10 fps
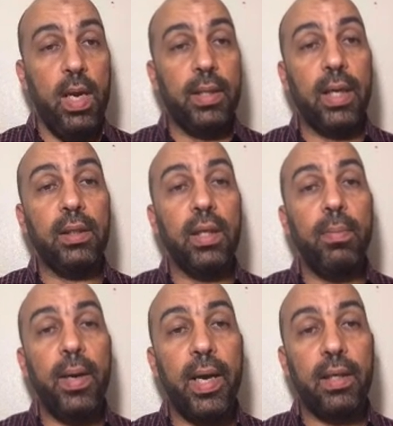Starting
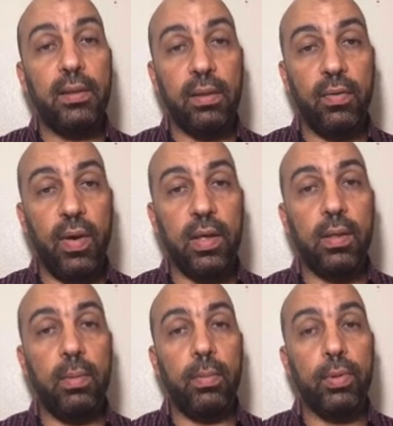by identifying
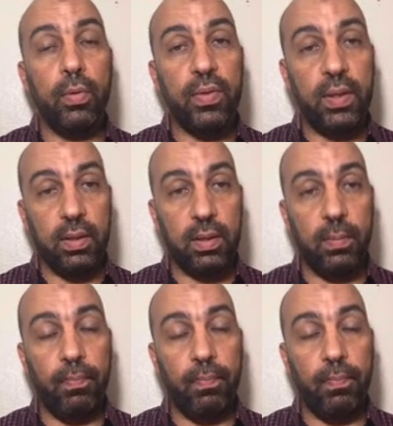the purpose of the test.